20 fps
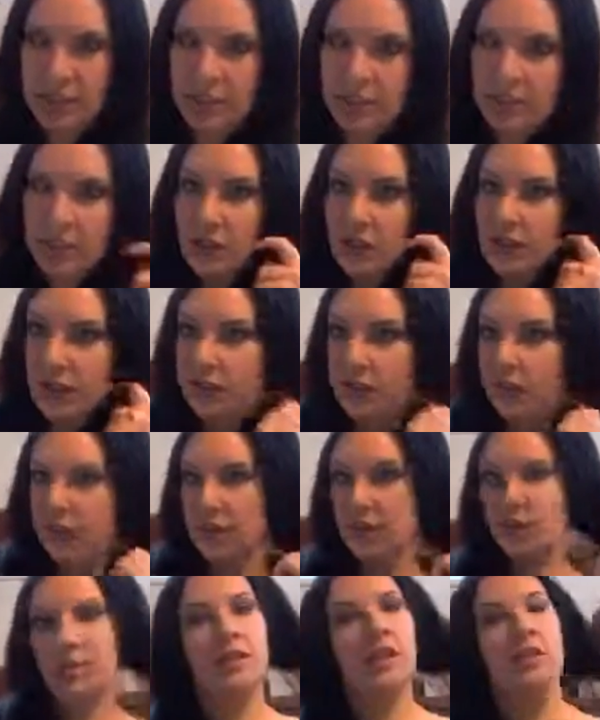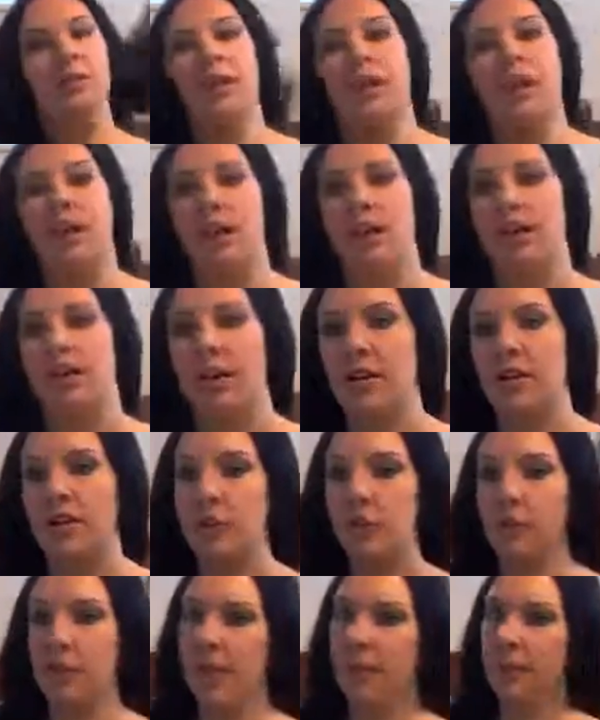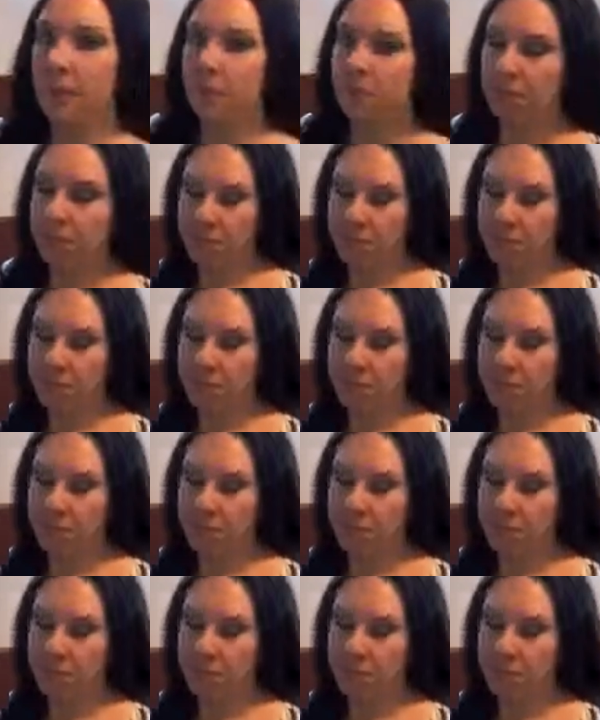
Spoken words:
So if I just get my hair out of the way,